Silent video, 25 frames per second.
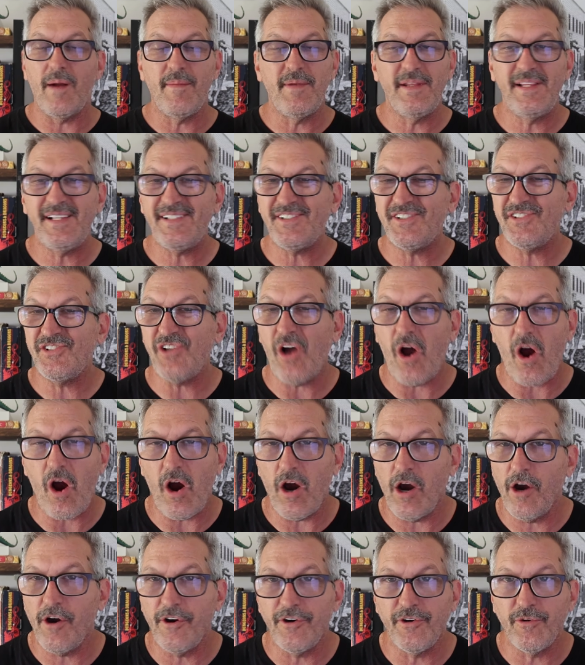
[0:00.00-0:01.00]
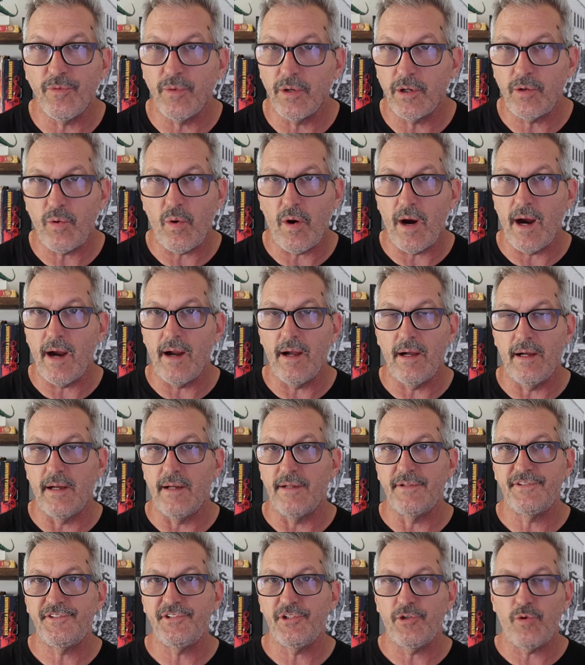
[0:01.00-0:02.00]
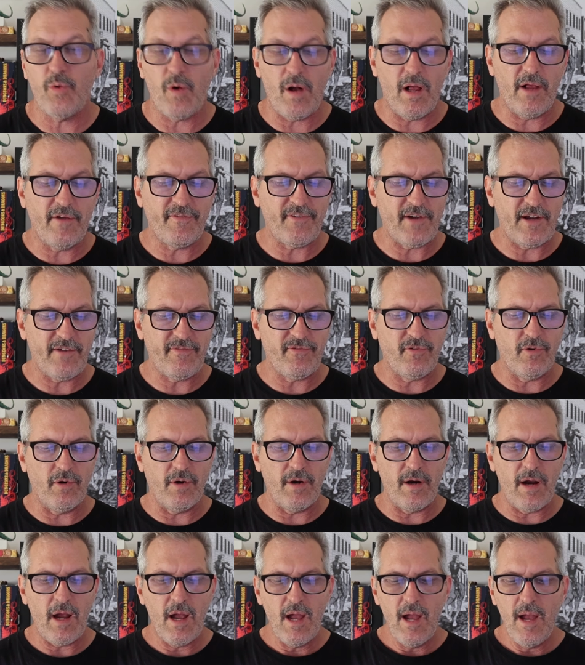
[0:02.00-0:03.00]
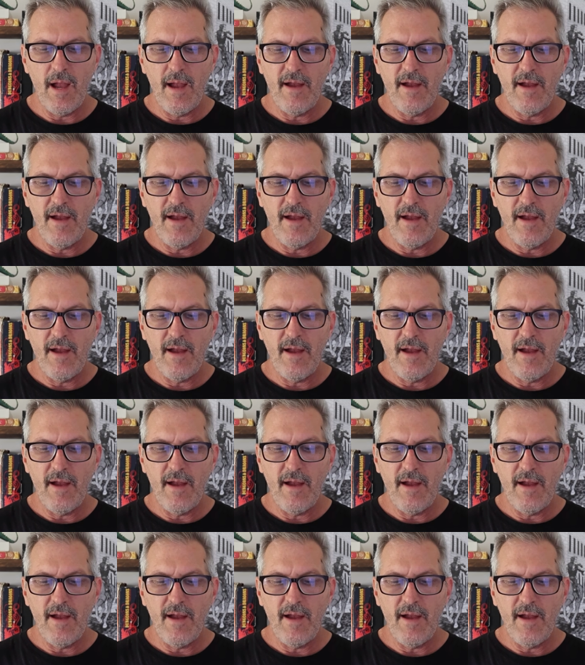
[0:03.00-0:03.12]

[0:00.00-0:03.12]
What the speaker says: I mean, this is hard to qualify for.